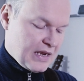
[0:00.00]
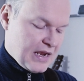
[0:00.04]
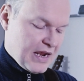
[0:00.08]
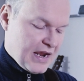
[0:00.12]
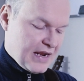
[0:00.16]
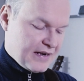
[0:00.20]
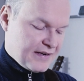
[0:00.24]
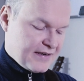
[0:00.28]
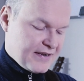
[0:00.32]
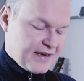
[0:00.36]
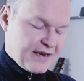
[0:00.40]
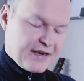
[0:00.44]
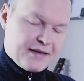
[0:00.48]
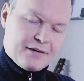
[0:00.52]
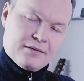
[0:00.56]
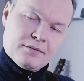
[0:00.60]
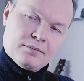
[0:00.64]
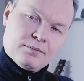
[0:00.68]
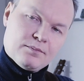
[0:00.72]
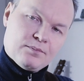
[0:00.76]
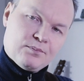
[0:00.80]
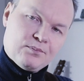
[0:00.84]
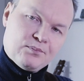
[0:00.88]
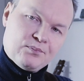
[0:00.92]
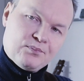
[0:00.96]
And then
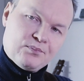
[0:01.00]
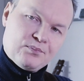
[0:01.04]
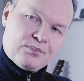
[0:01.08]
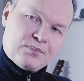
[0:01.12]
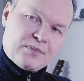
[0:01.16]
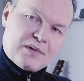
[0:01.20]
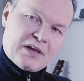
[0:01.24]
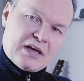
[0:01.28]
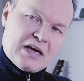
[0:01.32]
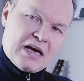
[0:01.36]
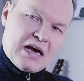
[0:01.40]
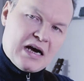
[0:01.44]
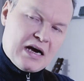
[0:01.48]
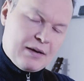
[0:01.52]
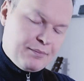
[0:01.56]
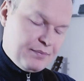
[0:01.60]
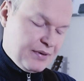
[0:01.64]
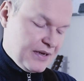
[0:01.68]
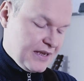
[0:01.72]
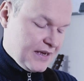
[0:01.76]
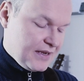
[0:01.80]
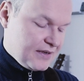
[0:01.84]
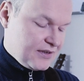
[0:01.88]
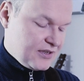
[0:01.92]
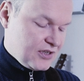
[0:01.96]
I
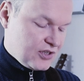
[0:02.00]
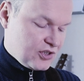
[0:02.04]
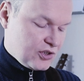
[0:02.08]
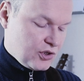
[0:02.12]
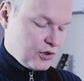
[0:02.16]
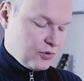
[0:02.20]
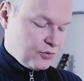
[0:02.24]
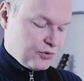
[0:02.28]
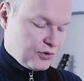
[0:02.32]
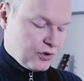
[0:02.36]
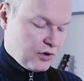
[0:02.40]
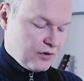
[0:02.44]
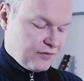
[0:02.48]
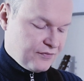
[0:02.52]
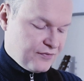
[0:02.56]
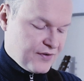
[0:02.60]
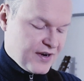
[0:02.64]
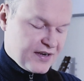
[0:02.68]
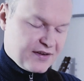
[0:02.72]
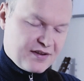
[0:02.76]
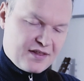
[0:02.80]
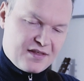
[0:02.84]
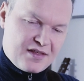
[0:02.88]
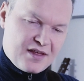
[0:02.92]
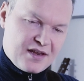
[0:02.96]
play this note on
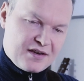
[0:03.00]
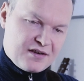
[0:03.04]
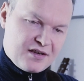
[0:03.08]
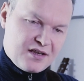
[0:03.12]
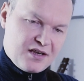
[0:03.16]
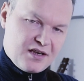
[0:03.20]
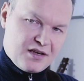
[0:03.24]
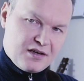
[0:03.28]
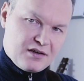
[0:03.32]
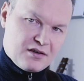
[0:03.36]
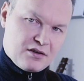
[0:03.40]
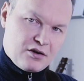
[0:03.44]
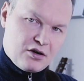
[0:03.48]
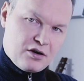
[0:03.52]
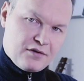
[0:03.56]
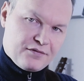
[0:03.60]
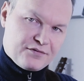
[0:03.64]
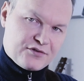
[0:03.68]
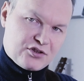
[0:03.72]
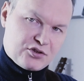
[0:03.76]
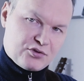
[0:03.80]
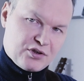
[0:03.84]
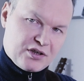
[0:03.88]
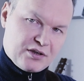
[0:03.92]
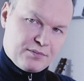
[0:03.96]
fret 13 of
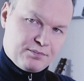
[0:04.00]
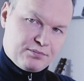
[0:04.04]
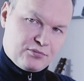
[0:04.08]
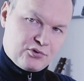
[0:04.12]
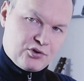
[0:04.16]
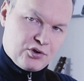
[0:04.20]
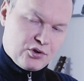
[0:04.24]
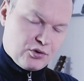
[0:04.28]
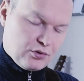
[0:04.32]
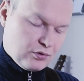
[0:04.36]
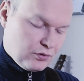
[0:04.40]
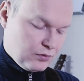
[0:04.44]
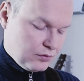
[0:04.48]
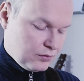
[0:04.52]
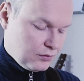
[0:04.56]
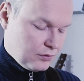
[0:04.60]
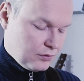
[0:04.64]
string 2.